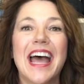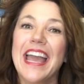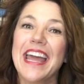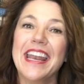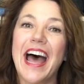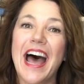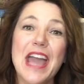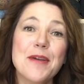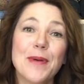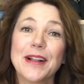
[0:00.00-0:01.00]
and
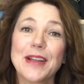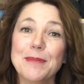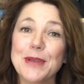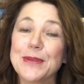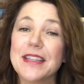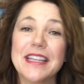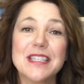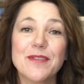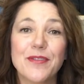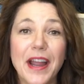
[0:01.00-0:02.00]
I welcome you to this
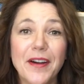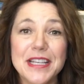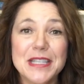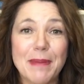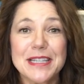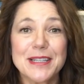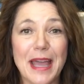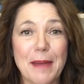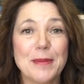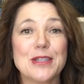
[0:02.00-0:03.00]
very special
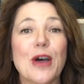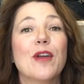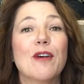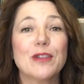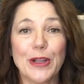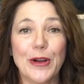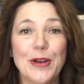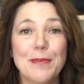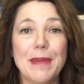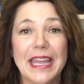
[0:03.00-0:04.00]
episode of
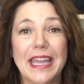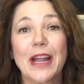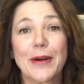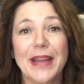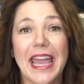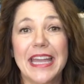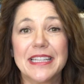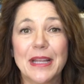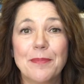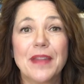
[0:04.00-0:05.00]
Learn, Make,
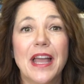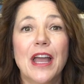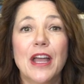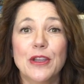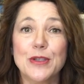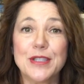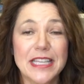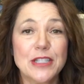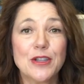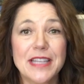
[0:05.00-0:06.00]
Create. You see,
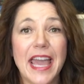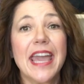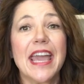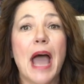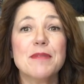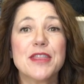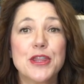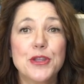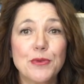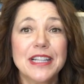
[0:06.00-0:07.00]
today I'm
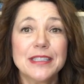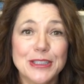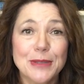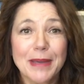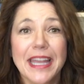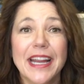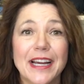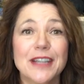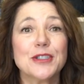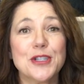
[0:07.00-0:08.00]
thrilled to be
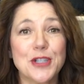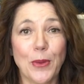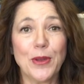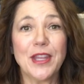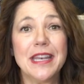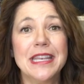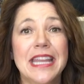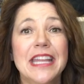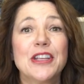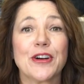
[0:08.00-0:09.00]
here to show you the
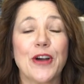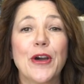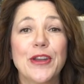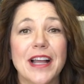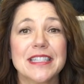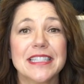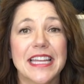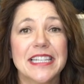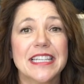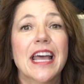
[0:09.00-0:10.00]
knit crocodile
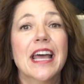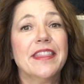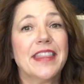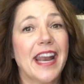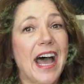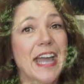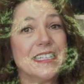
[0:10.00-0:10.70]
stitch that I